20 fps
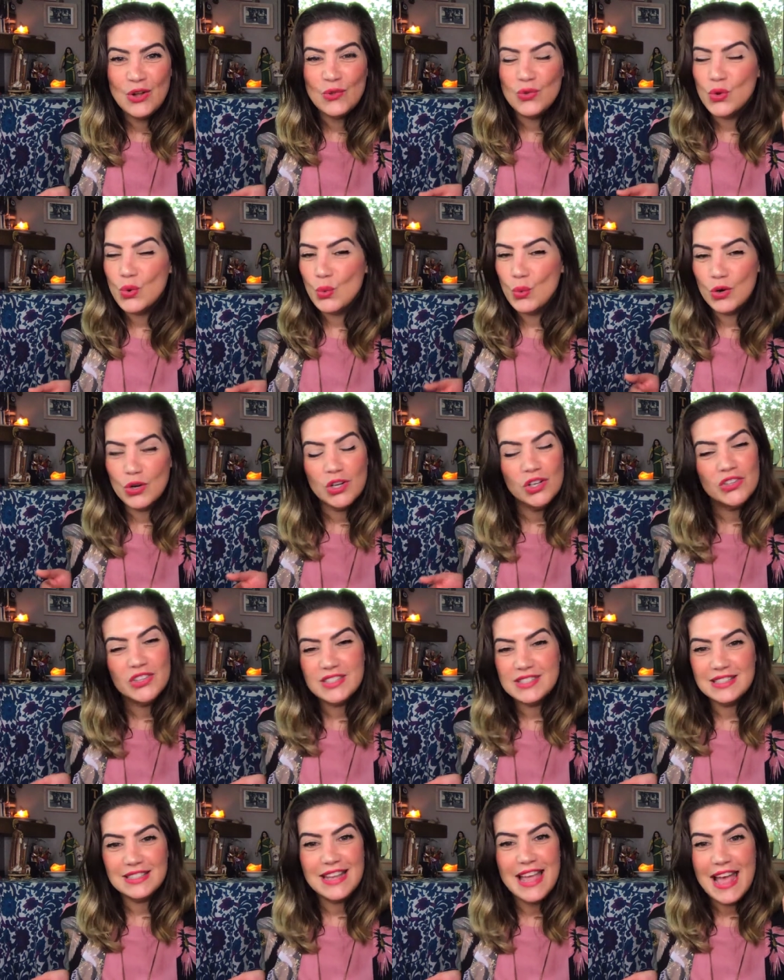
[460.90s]
The world
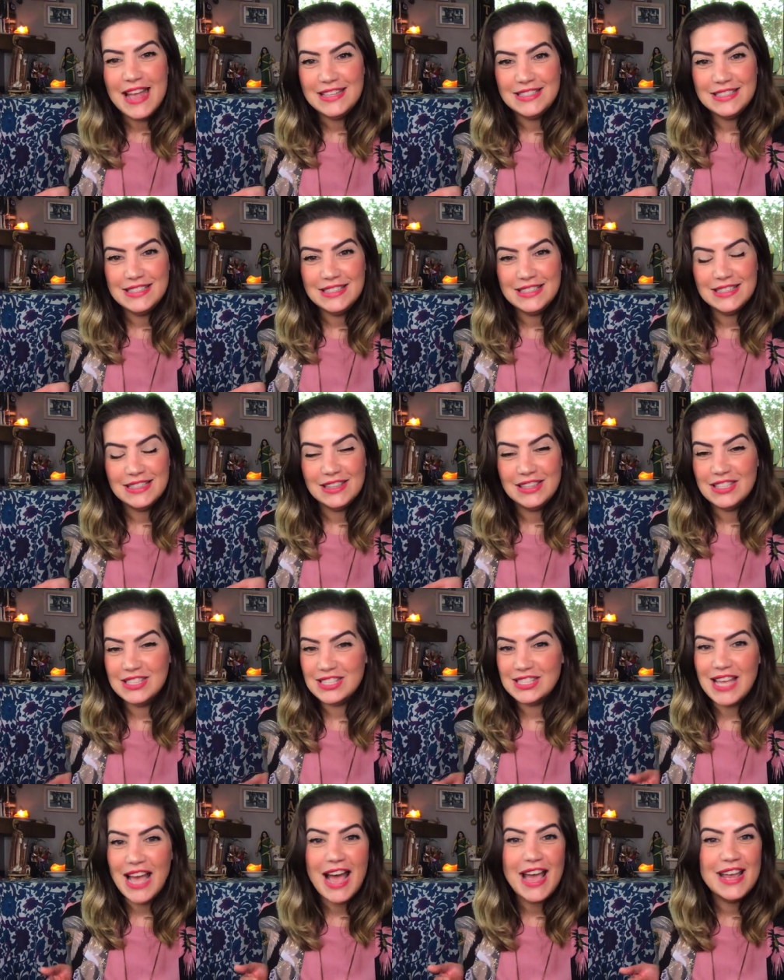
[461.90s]
isn't ending, the
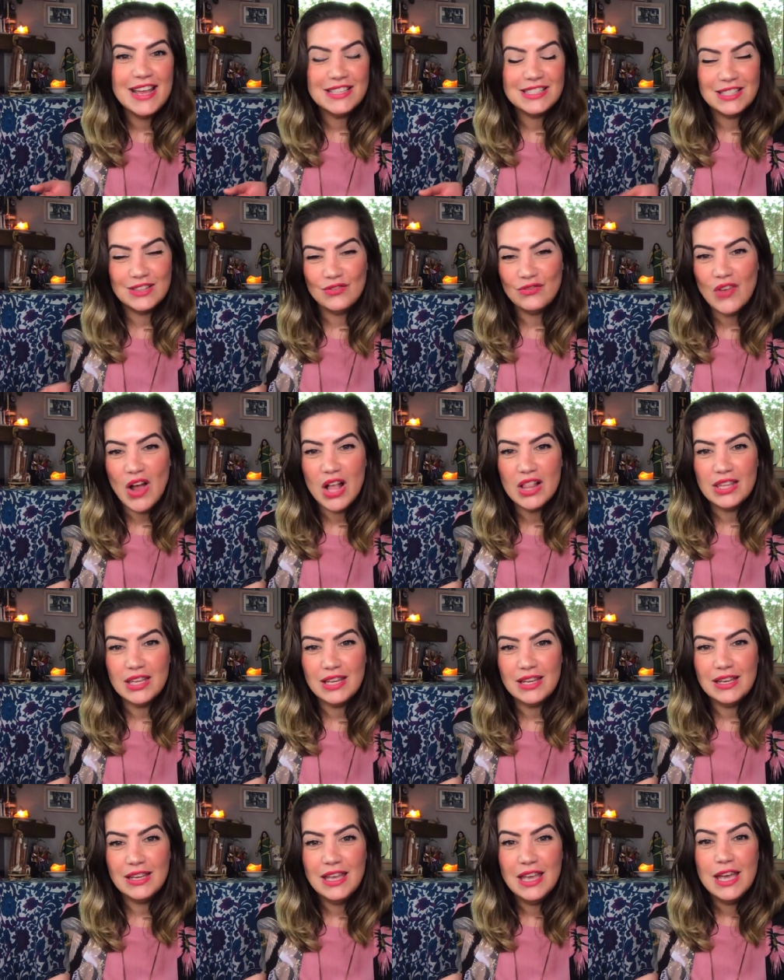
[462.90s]
sky isn't
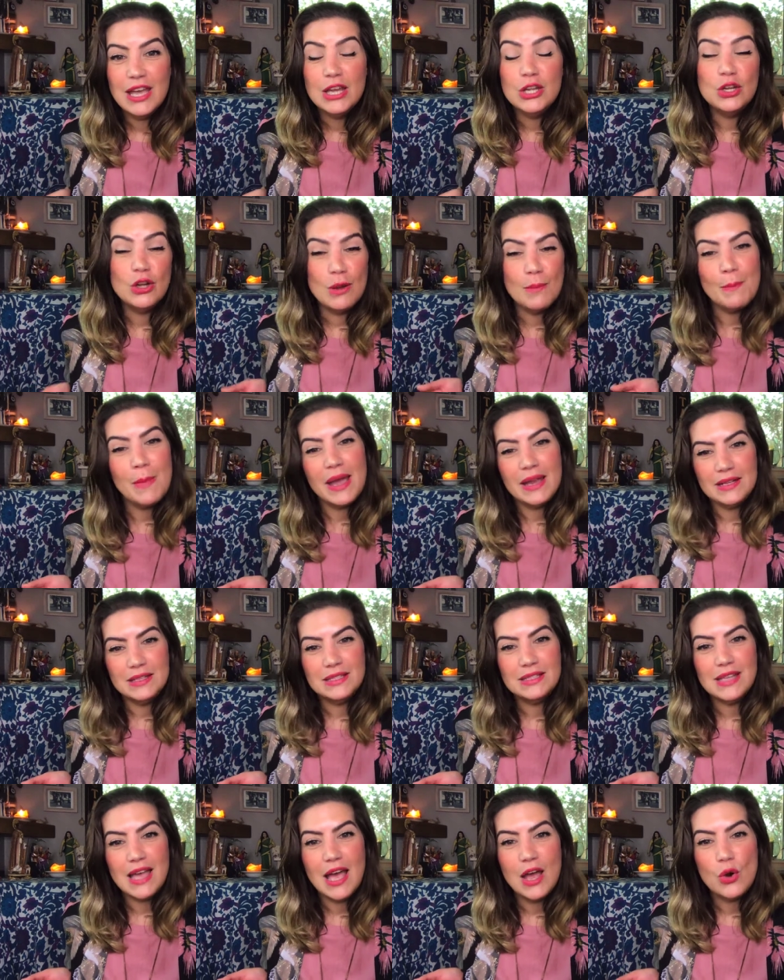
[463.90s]
falling. Your
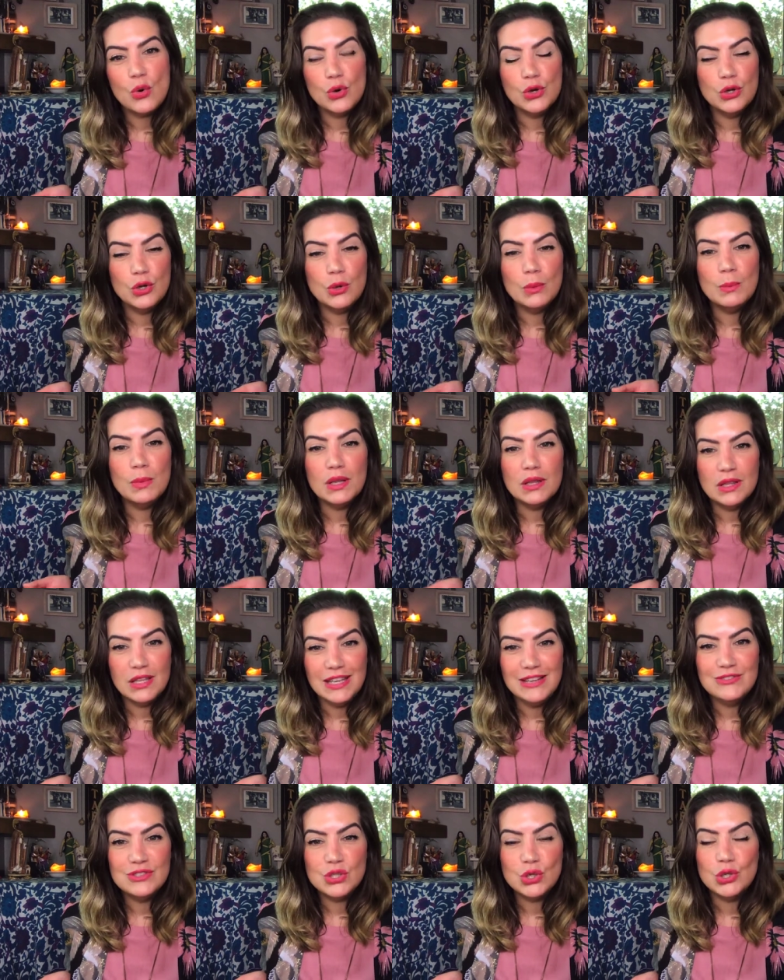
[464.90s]
mindset or your
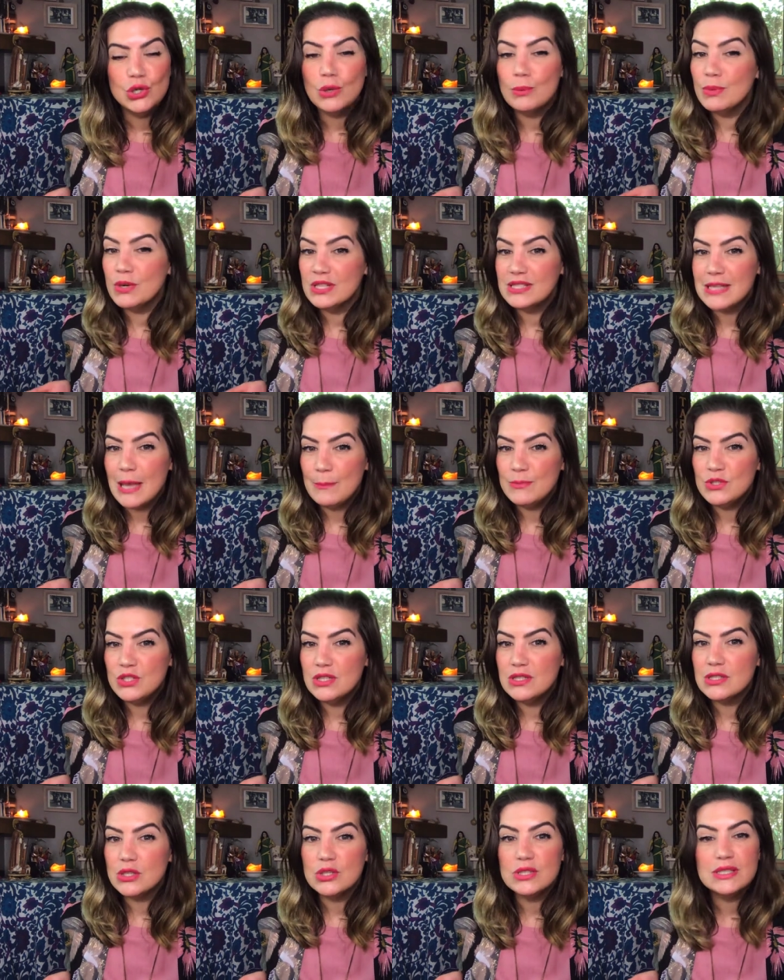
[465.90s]
beliefs or your
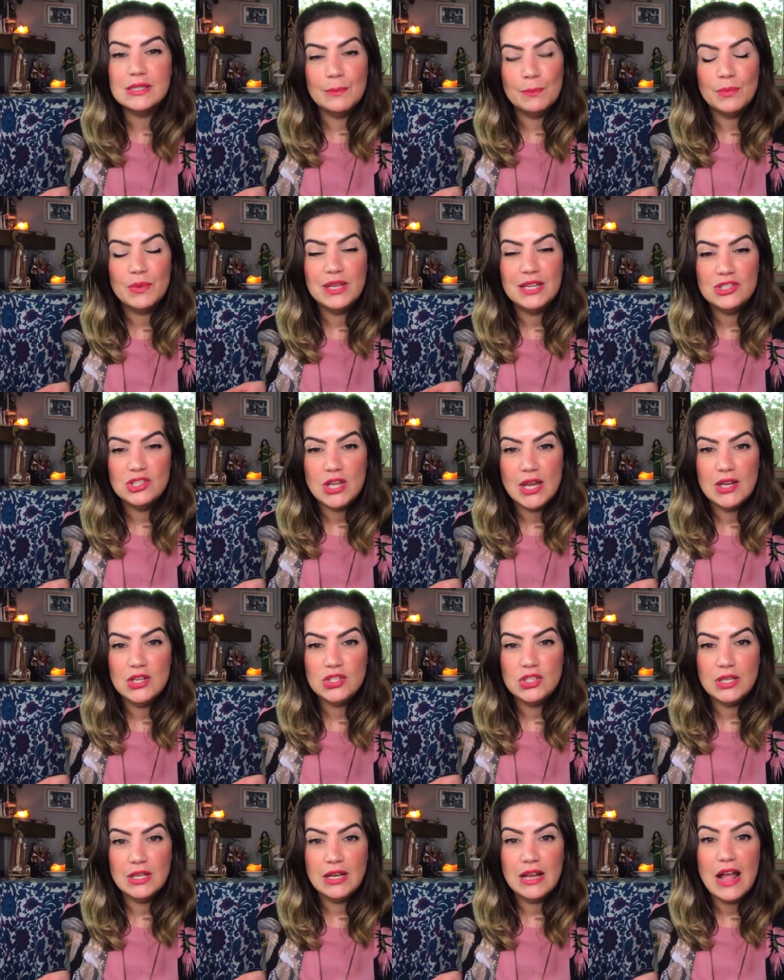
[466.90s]
perceptions are simply
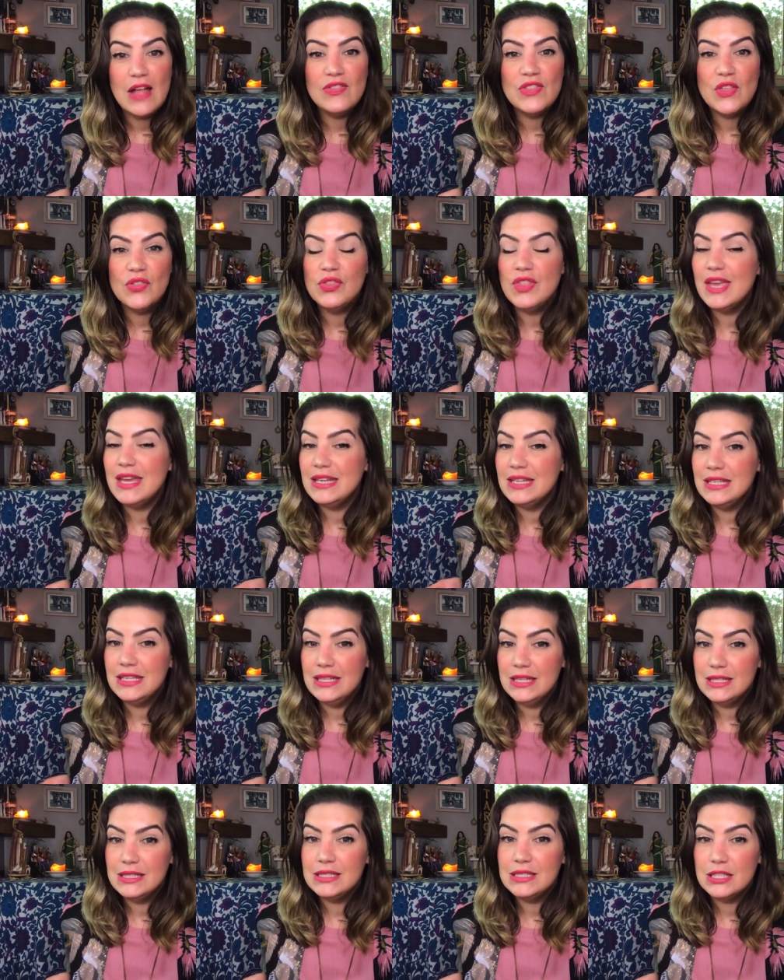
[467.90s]
changing, and that they
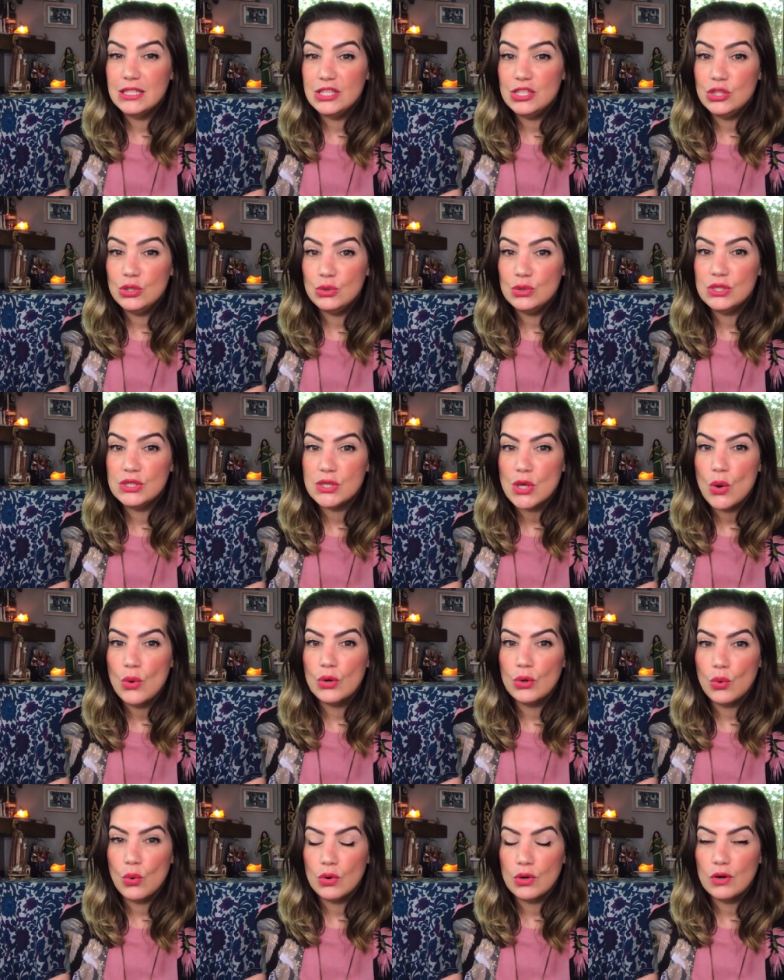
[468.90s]
need to do so
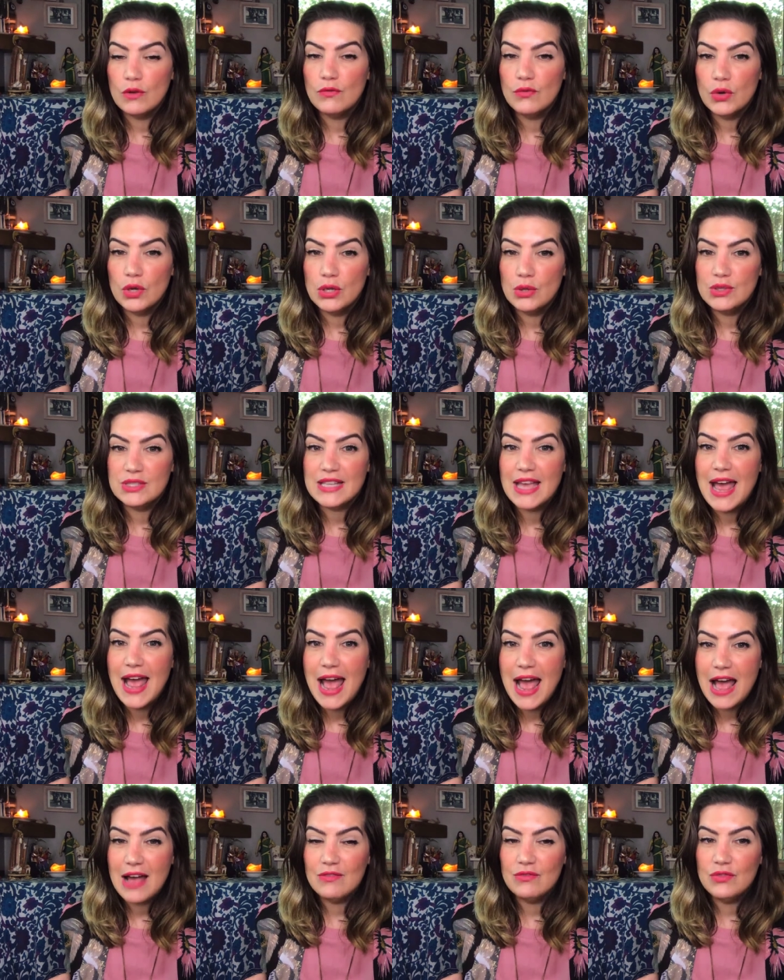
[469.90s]
in order for you to
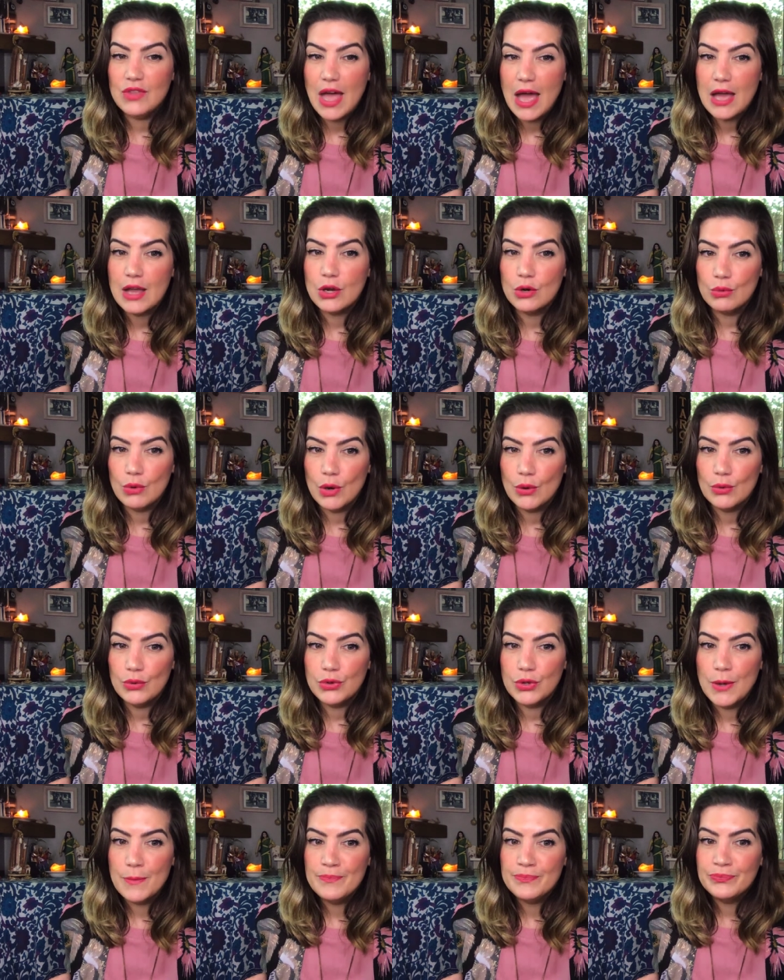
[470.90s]
have that growth.